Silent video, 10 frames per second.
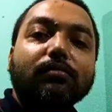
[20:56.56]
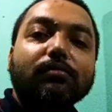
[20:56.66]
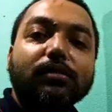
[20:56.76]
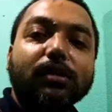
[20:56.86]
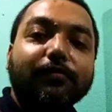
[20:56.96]

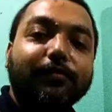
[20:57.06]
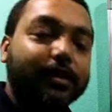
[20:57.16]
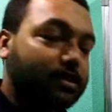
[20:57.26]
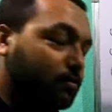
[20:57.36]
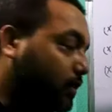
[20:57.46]

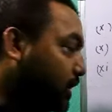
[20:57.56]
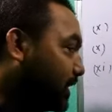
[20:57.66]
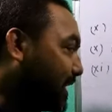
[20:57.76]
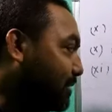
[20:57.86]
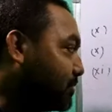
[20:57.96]
surface, when it
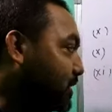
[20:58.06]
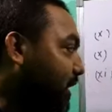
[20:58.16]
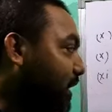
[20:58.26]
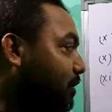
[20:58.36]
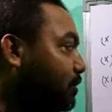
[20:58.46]
comes, a
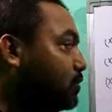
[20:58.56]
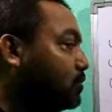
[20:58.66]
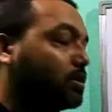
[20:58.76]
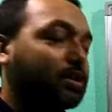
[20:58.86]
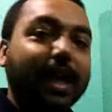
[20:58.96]

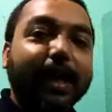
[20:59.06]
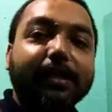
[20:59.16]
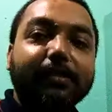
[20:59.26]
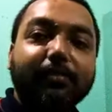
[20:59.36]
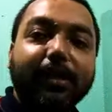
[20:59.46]
huge
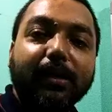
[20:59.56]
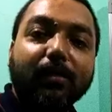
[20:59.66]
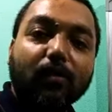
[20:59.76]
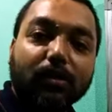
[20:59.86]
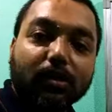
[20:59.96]
tide may
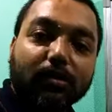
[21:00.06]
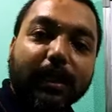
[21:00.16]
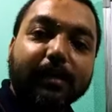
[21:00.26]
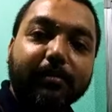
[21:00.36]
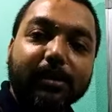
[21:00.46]
occur.
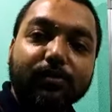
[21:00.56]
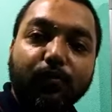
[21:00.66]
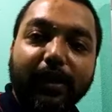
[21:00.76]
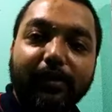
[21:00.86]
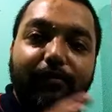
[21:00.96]
Tide means
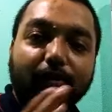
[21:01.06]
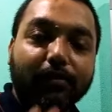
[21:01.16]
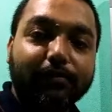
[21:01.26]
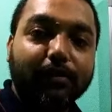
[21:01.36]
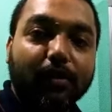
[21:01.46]
wave
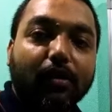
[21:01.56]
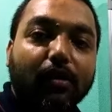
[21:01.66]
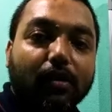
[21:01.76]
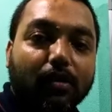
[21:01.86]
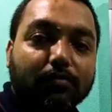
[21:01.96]
of
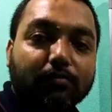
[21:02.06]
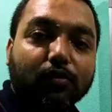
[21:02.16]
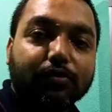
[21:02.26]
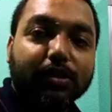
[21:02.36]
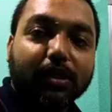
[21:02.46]

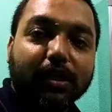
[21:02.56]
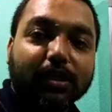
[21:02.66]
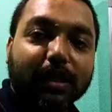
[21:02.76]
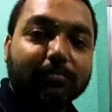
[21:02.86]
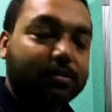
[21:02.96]
ocean that
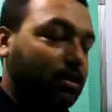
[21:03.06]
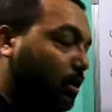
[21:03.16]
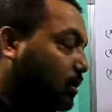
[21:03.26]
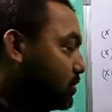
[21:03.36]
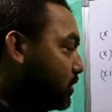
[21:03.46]
comes,
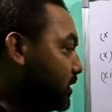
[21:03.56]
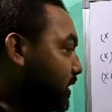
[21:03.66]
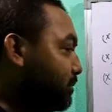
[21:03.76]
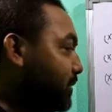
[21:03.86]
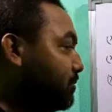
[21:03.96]
so it
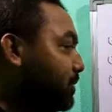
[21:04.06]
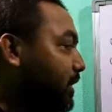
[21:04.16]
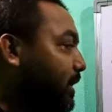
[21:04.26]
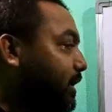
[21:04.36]
may be a